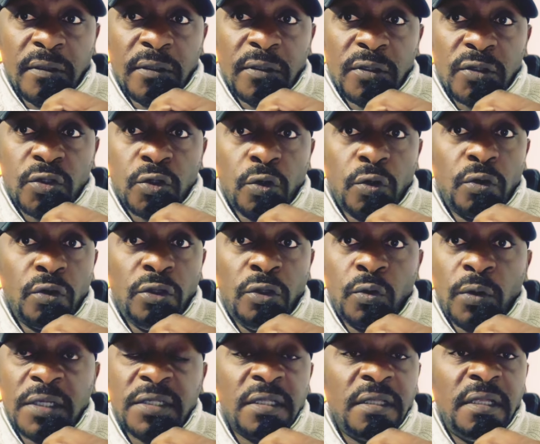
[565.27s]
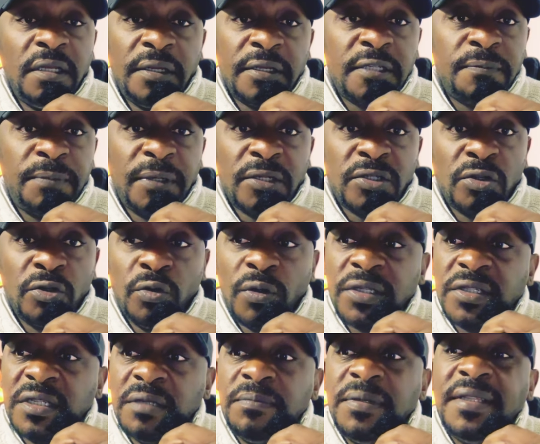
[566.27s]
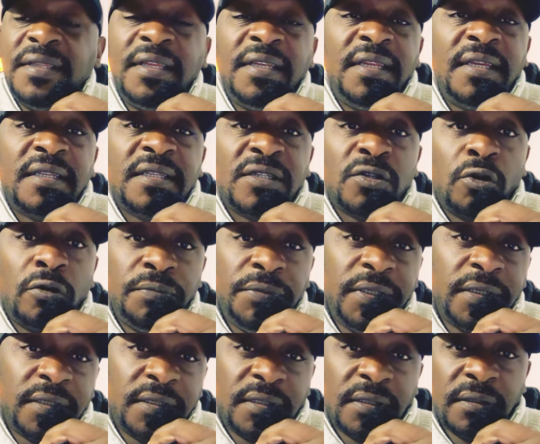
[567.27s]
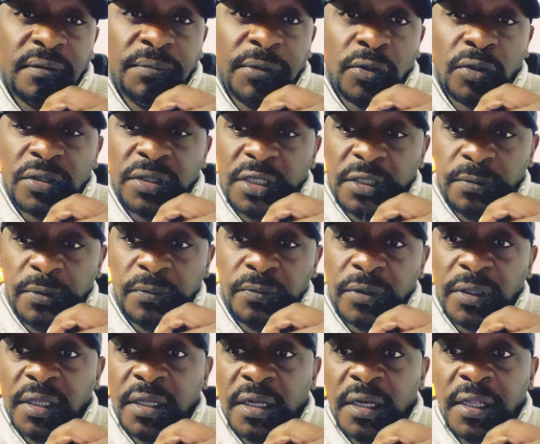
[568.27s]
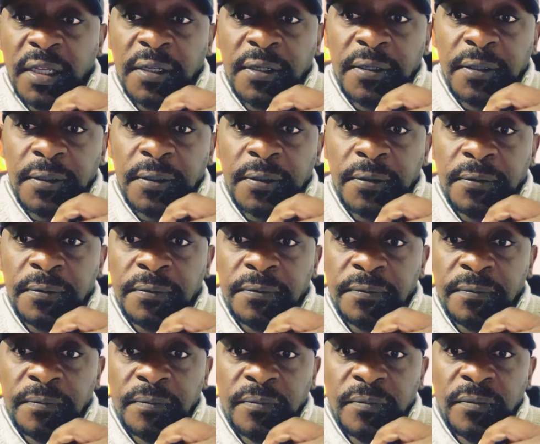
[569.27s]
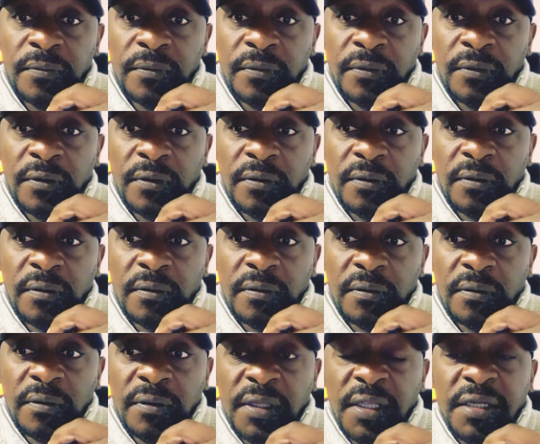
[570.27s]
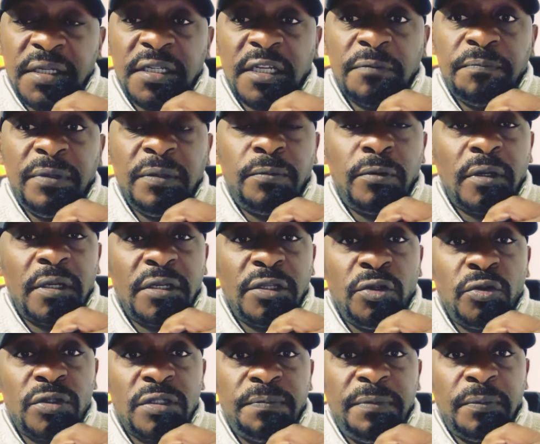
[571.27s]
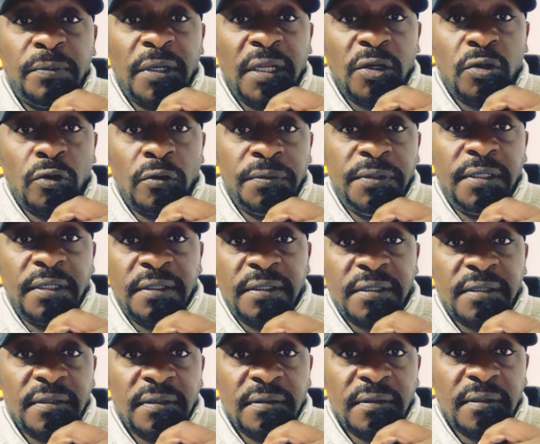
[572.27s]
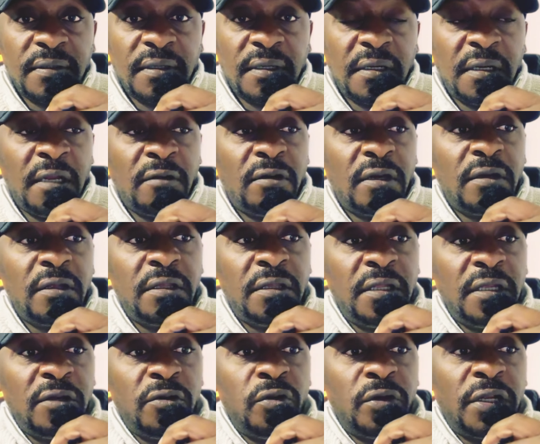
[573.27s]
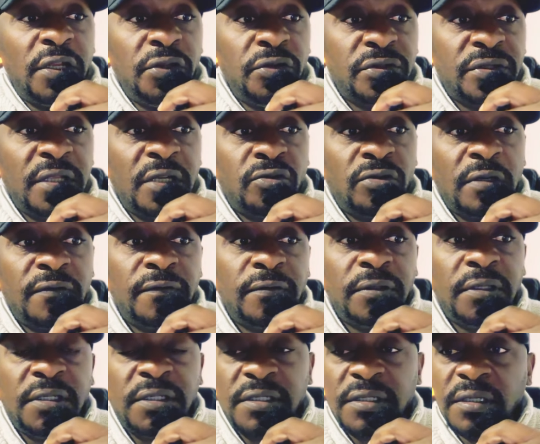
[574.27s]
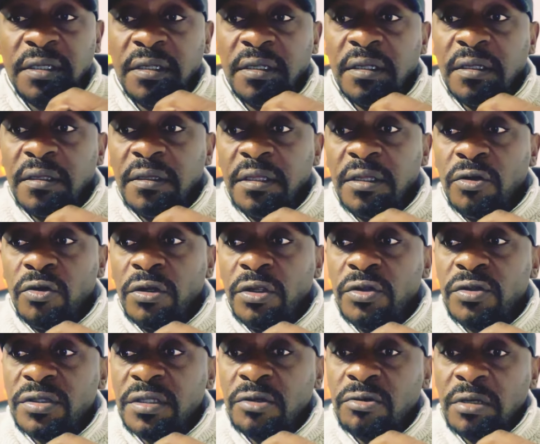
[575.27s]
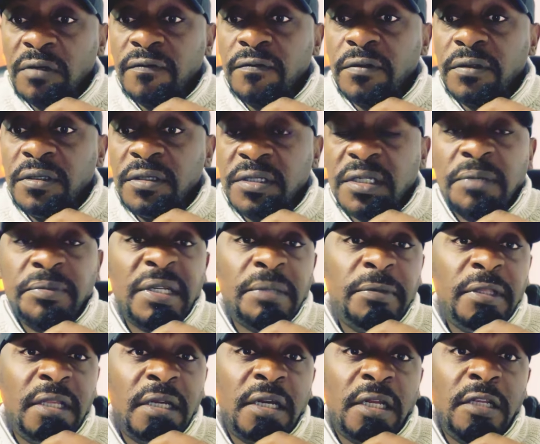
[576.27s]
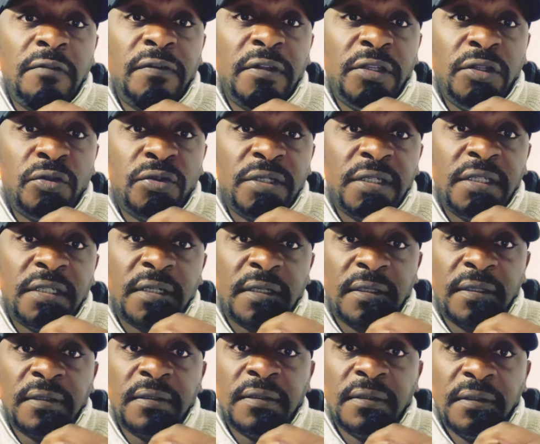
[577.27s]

So you wasn't the next person, you are simply the next object. Because these people, they are like, uh, they take people and use people like objects. Now they are going to use that one for this, they're going to use that one for this. Sometimes they can even use each other.